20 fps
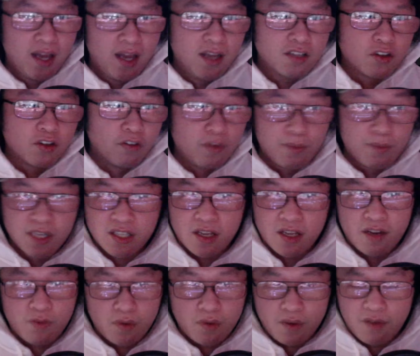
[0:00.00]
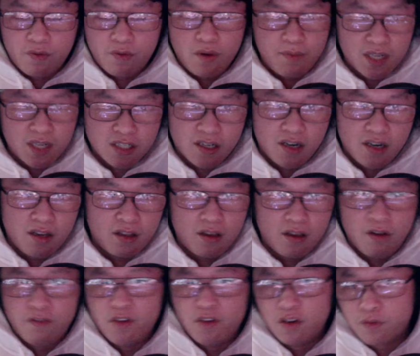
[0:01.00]
So if we missed
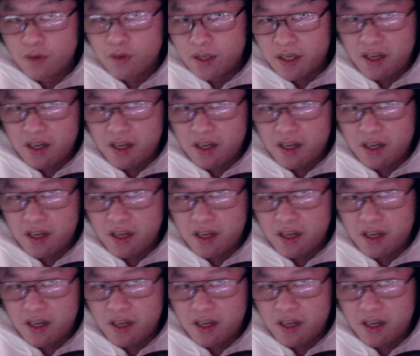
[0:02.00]
anything, feel free to